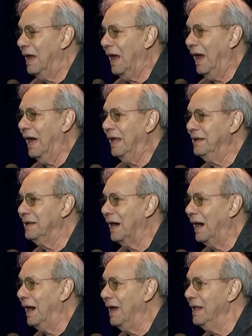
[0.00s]
and,
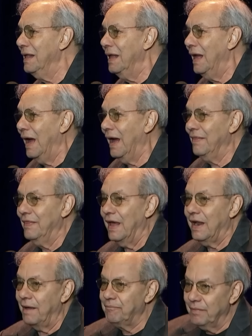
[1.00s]
uh, and
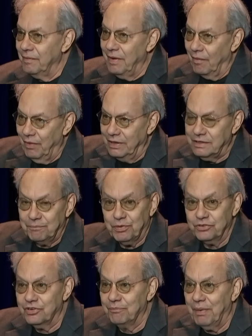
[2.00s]
then I, I, went to
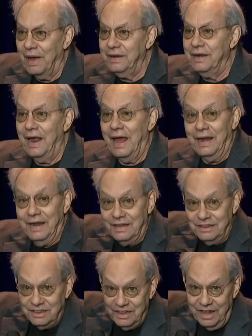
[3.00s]
push a button, and he
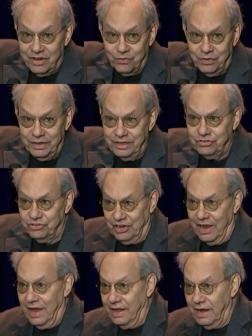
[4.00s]
literally
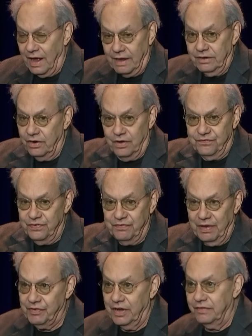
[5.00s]
said, I don't know if you've
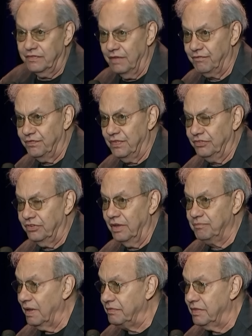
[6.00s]
ever, it, it,
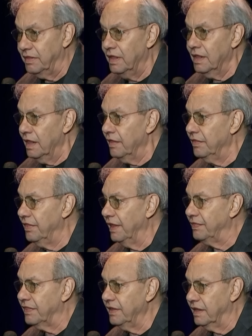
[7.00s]
it,
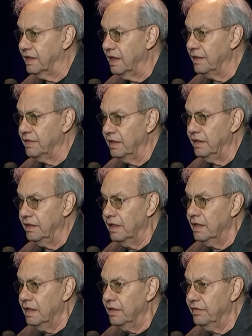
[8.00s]
that the,
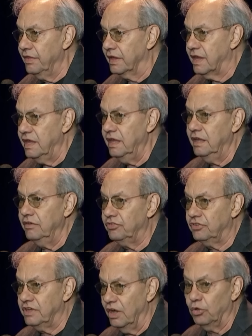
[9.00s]
the, the
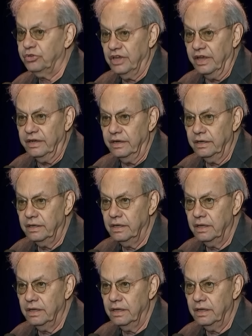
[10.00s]
keys tilted.